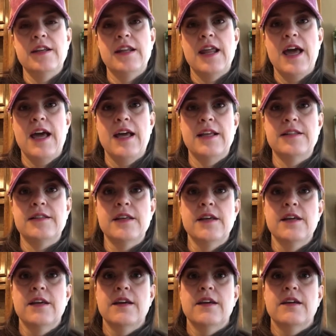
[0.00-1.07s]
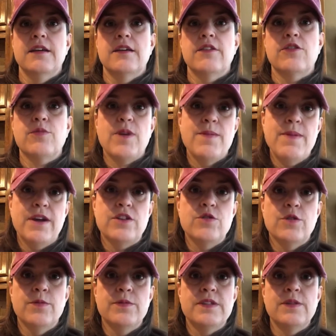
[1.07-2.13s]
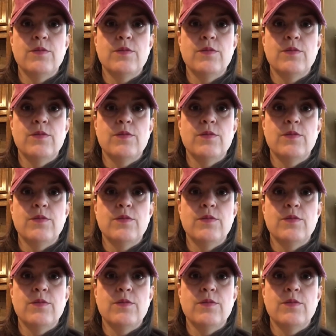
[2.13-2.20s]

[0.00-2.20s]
It has 3 bedrooms